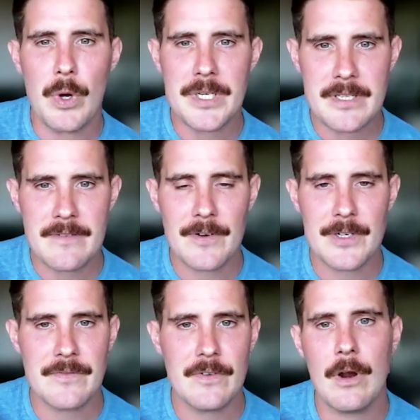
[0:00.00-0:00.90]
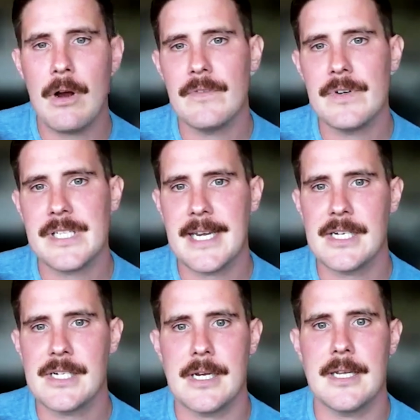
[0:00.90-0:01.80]
What did the first few
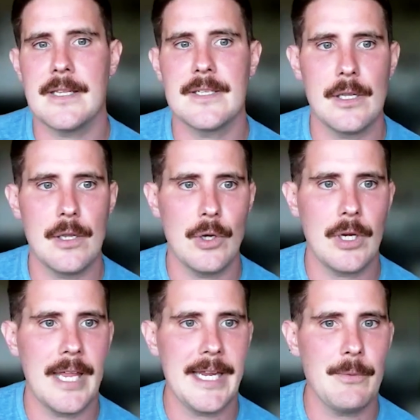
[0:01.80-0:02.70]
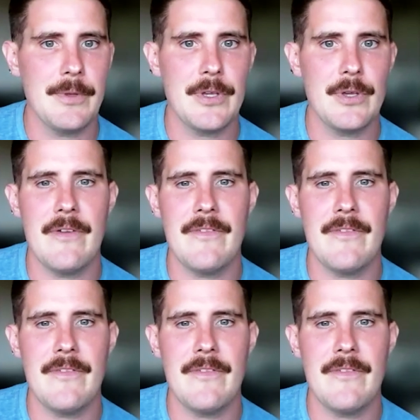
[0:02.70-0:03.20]
conversations look like with you